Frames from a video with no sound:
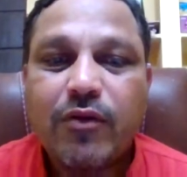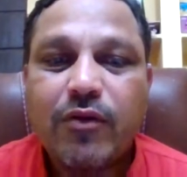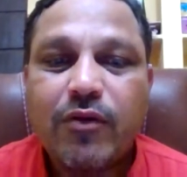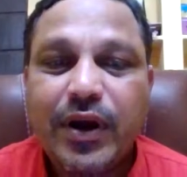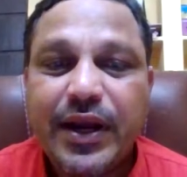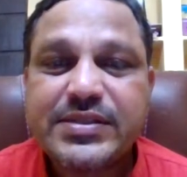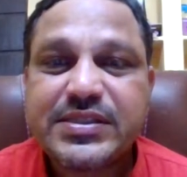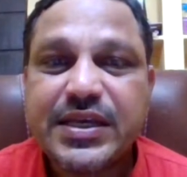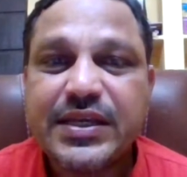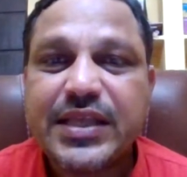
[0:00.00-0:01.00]
Now let us
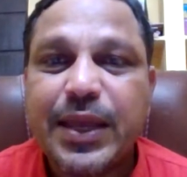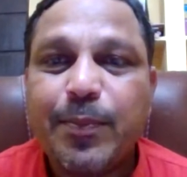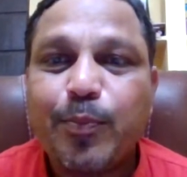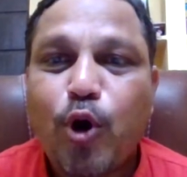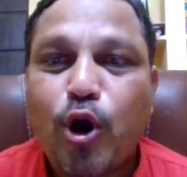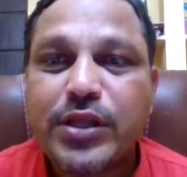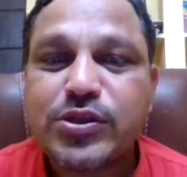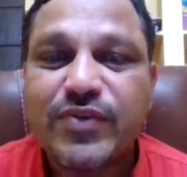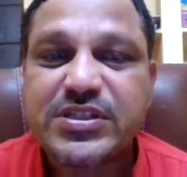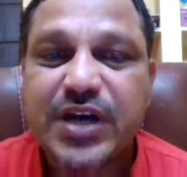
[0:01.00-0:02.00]
see the importance of
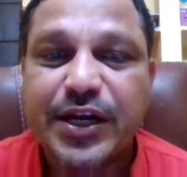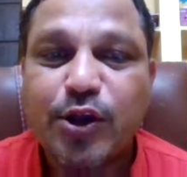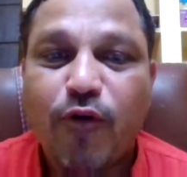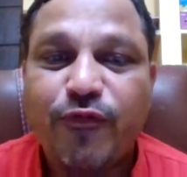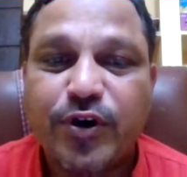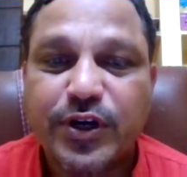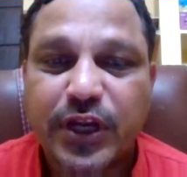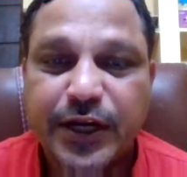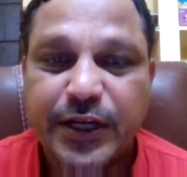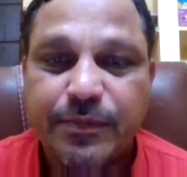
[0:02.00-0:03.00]
the study of
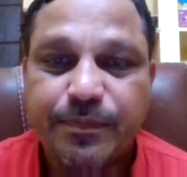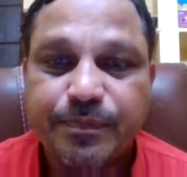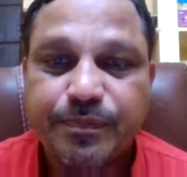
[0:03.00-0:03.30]
fertility.